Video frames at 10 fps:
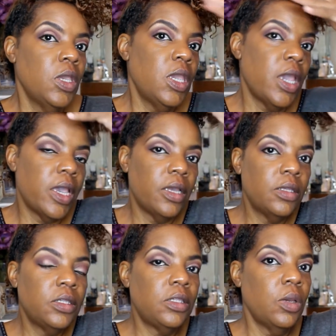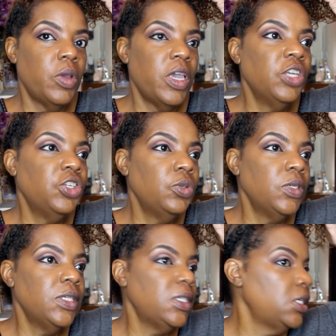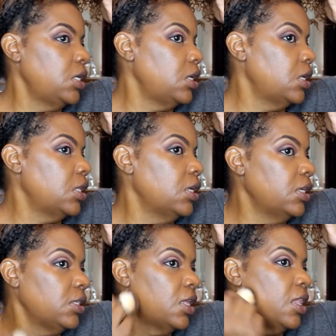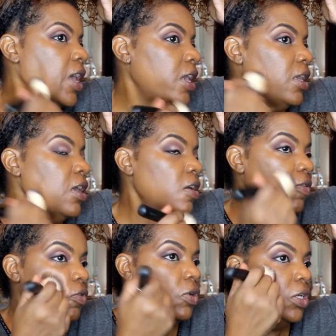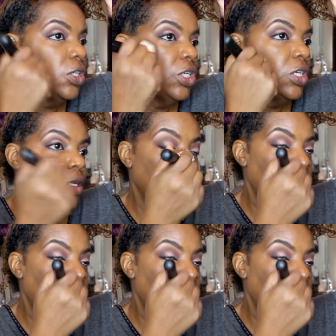Okay, so as you can see, it is a light coverage,